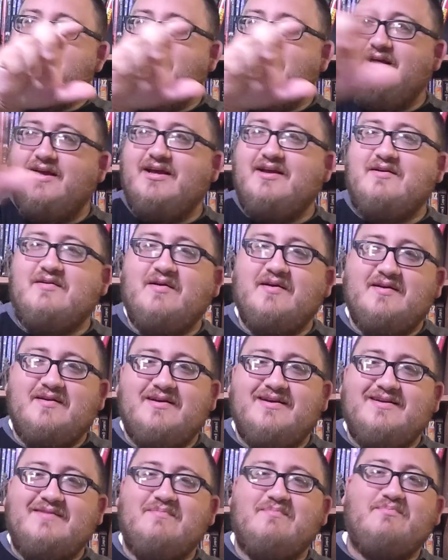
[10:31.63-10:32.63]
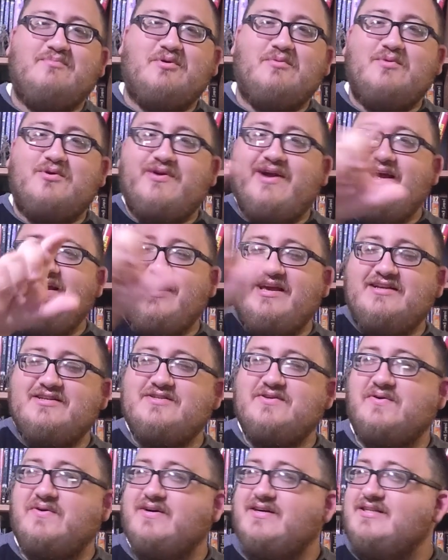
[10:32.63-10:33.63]
boomerangy
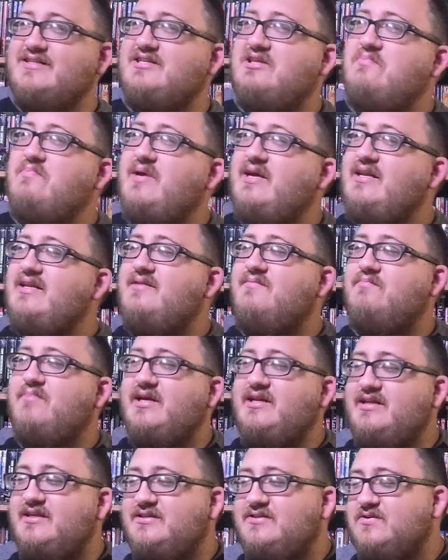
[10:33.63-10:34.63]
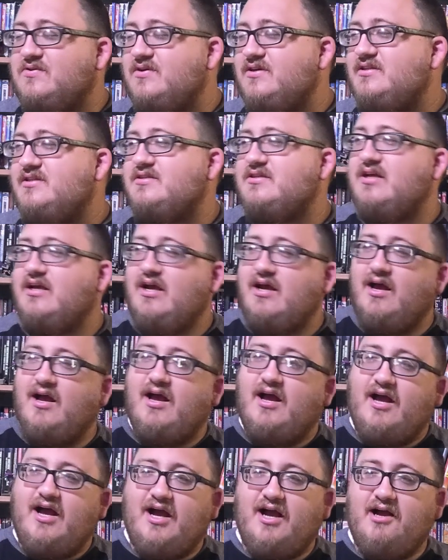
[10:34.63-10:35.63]
swords, the bendy swords.
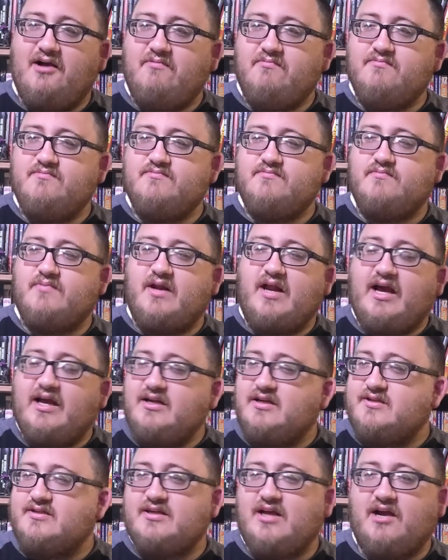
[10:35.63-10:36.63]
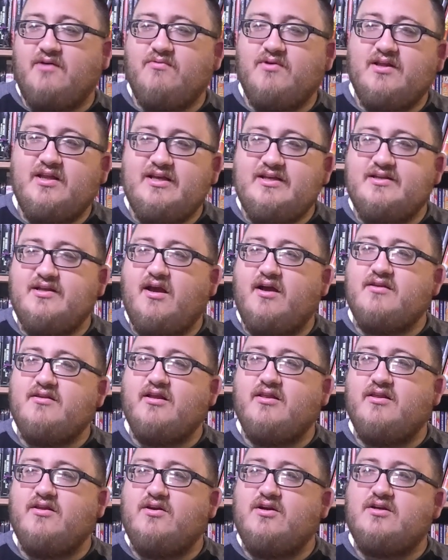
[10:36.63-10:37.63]
But I really dug
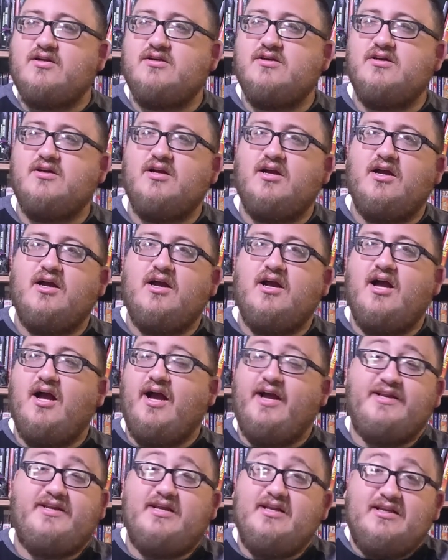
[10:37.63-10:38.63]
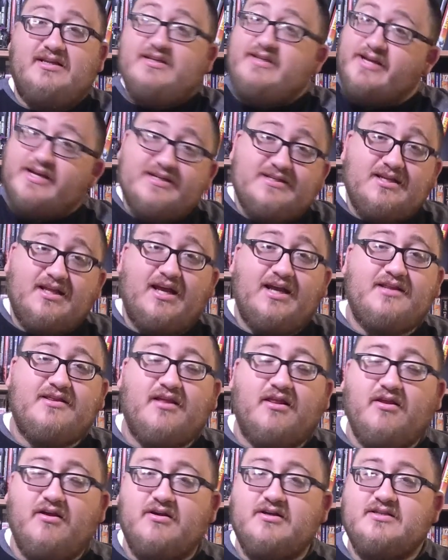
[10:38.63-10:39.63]
the look. I didn't dislike
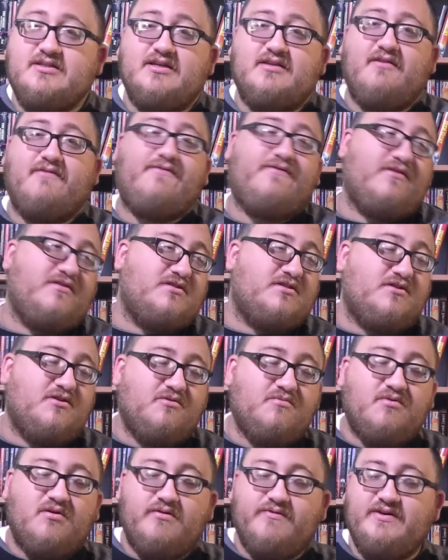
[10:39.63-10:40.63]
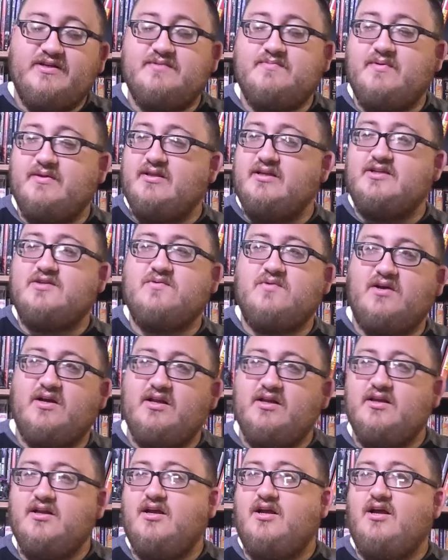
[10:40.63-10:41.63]
the looks in the first two movies, but this
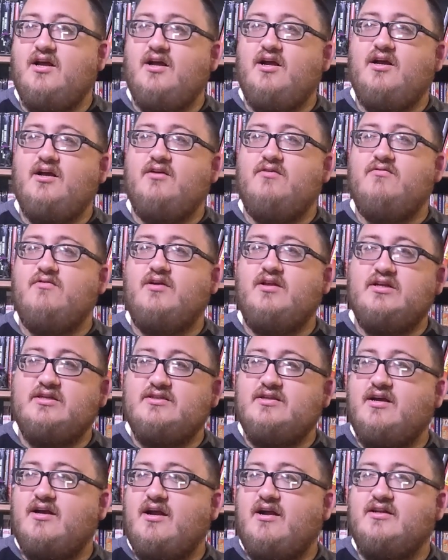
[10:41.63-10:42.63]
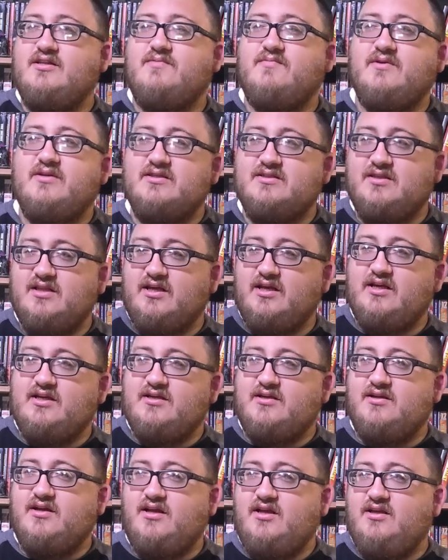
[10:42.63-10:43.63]
one really stuck out to me as
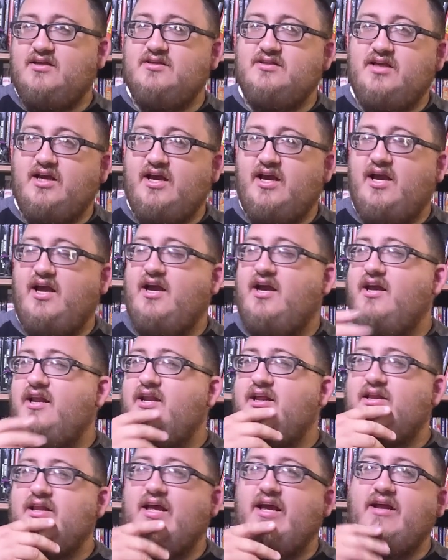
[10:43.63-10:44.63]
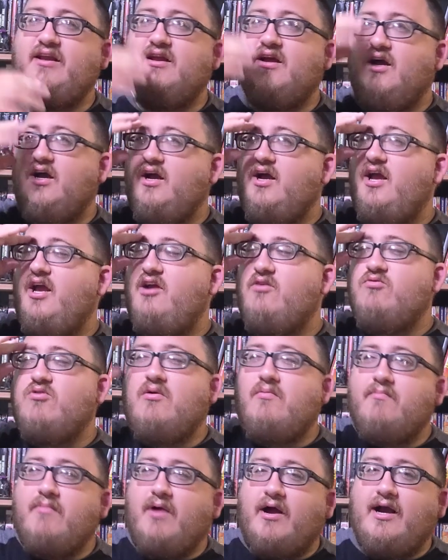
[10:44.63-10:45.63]
like, yeah. And it
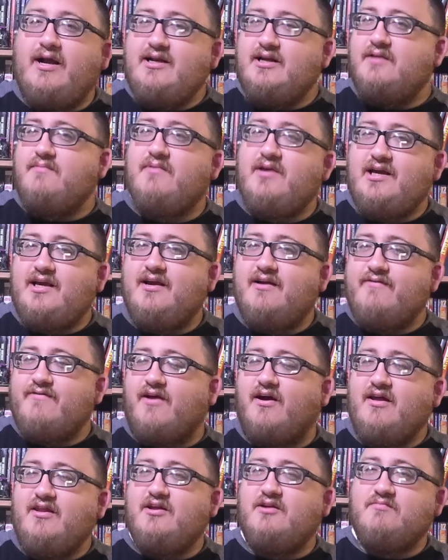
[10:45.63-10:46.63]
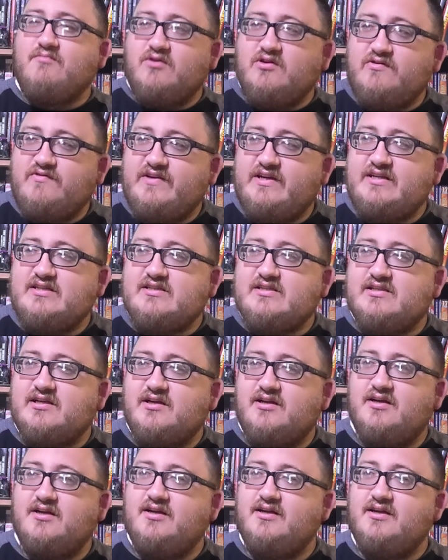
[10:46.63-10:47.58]
reminded me of other movies,